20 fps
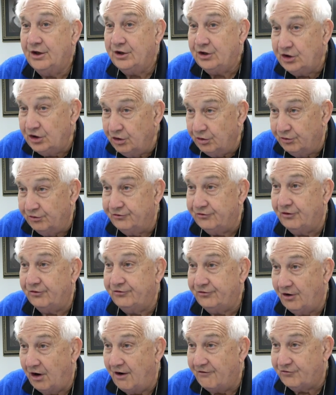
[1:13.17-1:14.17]
use
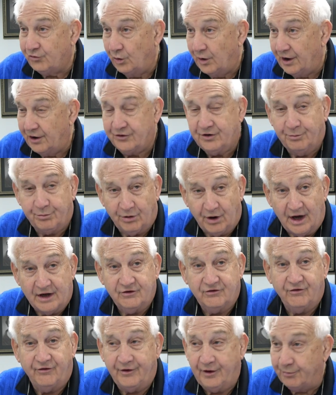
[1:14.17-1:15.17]
software to
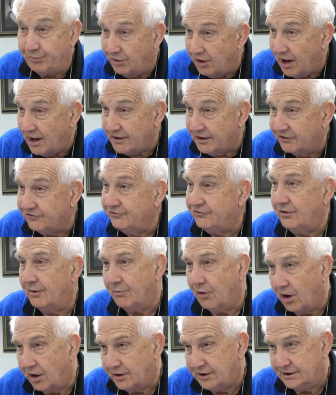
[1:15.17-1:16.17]
price their products to
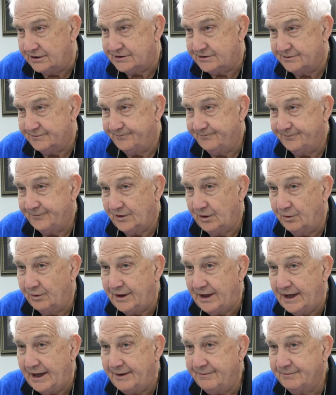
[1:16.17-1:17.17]
market.
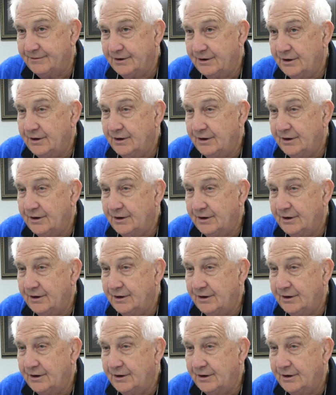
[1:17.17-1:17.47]
Okay?